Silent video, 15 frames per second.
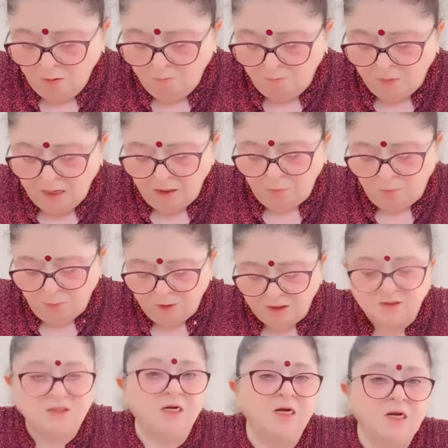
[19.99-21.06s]
but
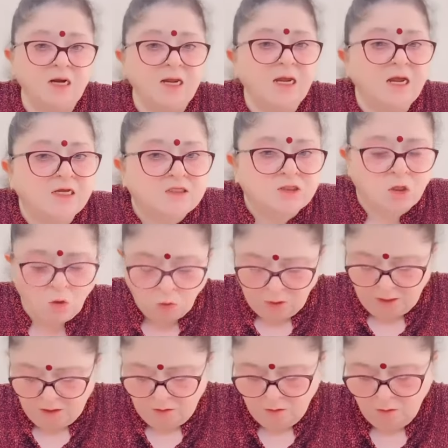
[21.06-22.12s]
presently
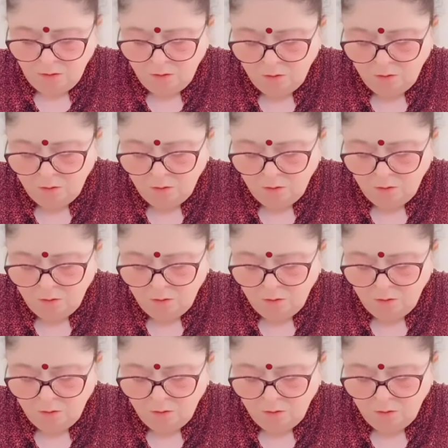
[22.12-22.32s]
excluded.